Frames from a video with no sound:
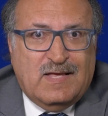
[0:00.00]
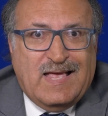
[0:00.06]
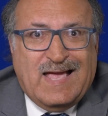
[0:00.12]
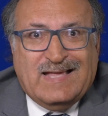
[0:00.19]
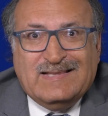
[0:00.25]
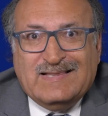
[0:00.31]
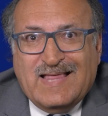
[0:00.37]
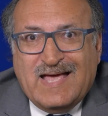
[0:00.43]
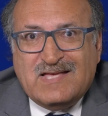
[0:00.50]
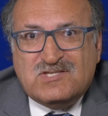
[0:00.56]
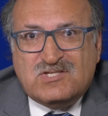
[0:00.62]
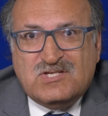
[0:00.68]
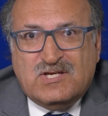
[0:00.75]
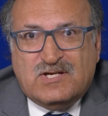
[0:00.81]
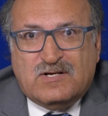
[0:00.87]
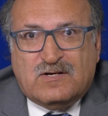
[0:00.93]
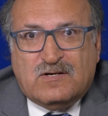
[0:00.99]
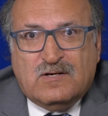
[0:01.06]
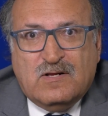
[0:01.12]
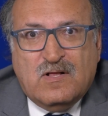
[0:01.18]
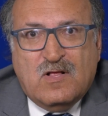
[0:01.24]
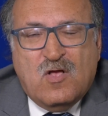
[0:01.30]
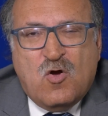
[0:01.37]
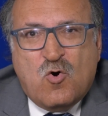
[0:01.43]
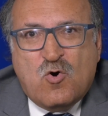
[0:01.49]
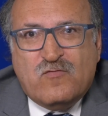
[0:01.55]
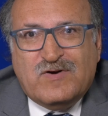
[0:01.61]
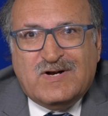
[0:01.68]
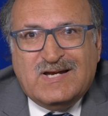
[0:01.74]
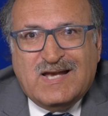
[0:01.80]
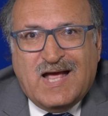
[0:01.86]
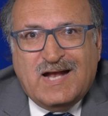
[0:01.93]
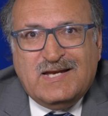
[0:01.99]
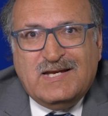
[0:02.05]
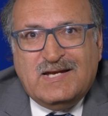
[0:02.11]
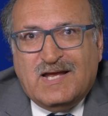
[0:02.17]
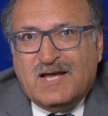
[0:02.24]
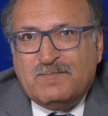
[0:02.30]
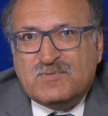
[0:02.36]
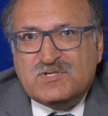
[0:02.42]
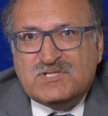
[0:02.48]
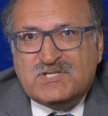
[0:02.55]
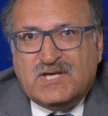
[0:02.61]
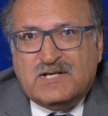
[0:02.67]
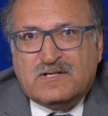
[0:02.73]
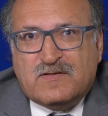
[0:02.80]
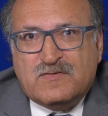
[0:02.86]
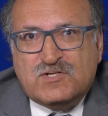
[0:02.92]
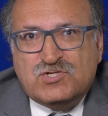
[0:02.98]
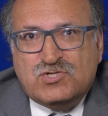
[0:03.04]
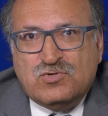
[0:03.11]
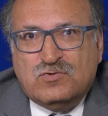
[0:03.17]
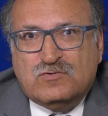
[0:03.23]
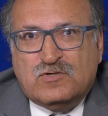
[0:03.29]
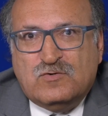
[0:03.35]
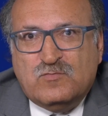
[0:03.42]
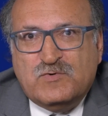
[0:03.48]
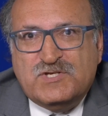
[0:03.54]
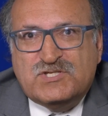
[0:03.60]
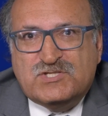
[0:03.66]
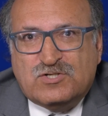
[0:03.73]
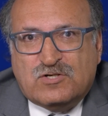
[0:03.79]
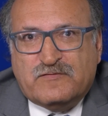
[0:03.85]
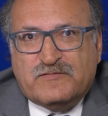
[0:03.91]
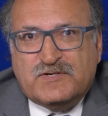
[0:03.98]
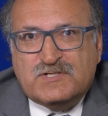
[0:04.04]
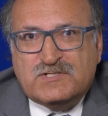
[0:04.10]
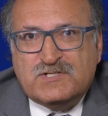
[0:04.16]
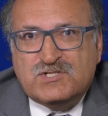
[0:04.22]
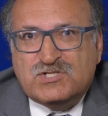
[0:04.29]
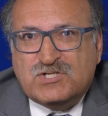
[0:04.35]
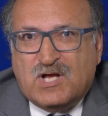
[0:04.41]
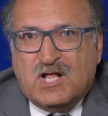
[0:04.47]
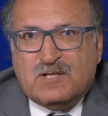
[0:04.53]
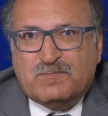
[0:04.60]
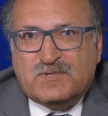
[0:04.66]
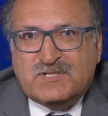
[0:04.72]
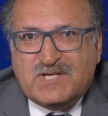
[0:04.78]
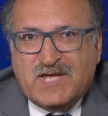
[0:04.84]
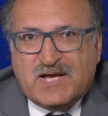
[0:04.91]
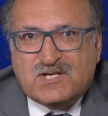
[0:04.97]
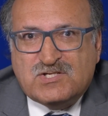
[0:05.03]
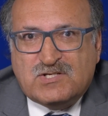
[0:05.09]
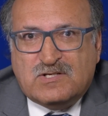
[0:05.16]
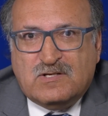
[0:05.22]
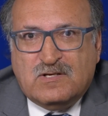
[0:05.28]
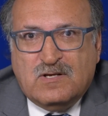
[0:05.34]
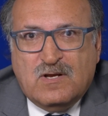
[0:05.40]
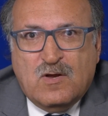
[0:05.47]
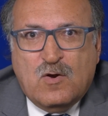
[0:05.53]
And last year, over 99% of the children we serviced in child protection